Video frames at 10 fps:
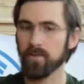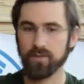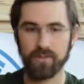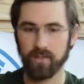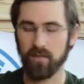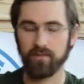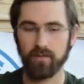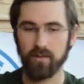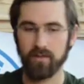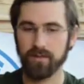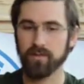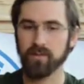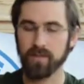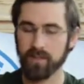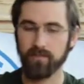just like all of our other
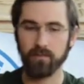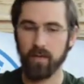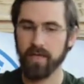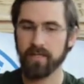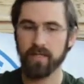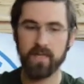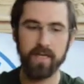students, except for Brian,